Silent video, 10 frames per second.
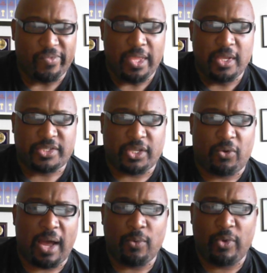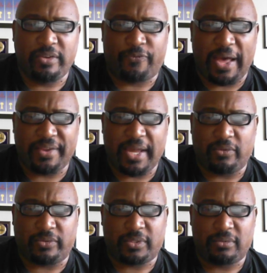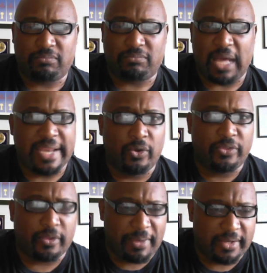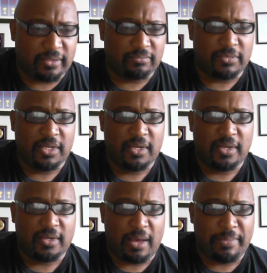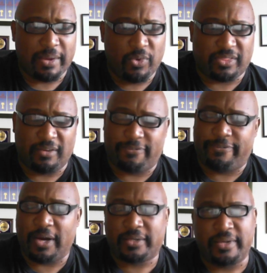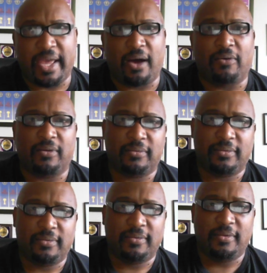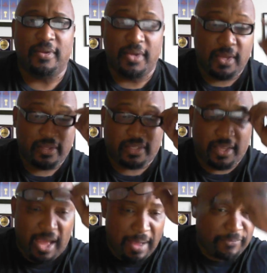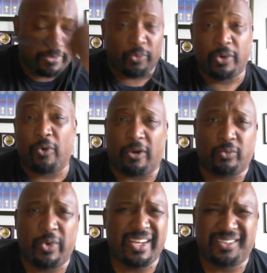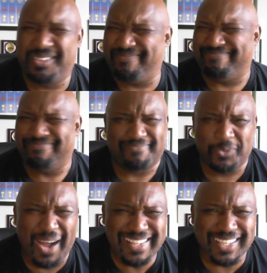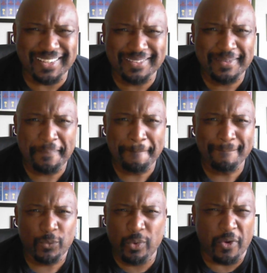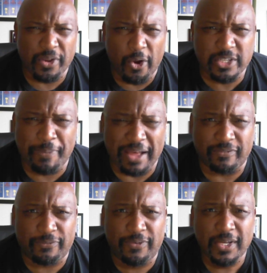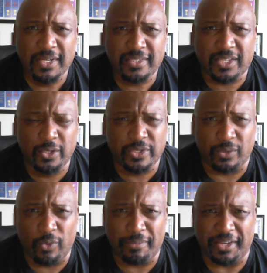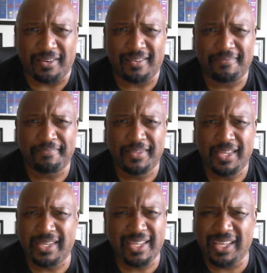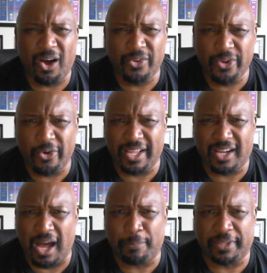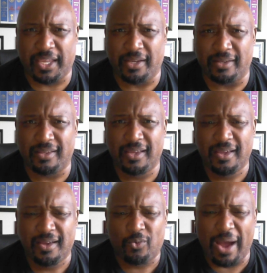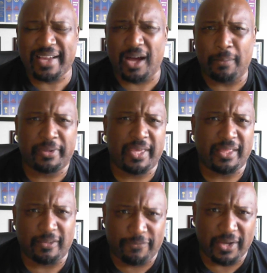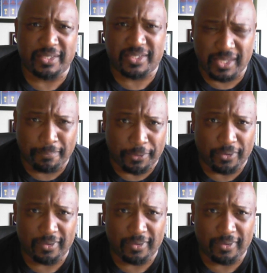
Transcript: So I wouldn't found out, I didn't know anything about it. I'm like, what the fuck now? See, I'm from the real world. What? We weren't nerds about seducing women. It didn't get all nerdy and complicated. Why complicate the fucking simple?